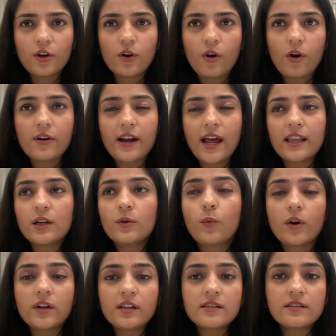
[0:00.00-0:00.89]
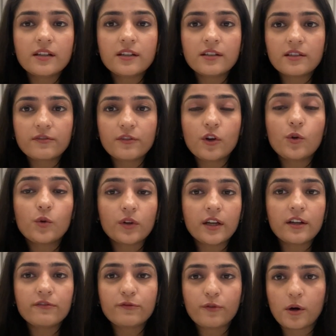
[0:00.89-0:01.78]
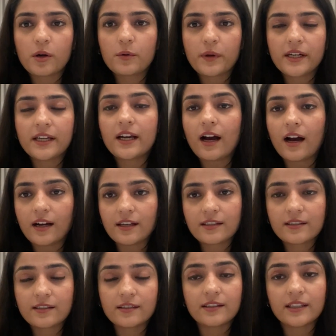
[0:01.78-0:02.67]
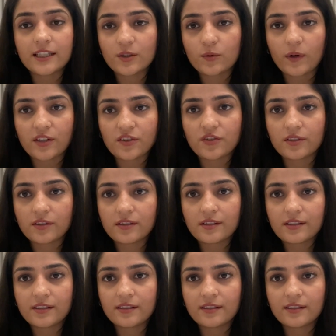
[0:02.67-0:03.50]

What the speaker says: Or rather, what is the interviewer looking for when he asks these questions?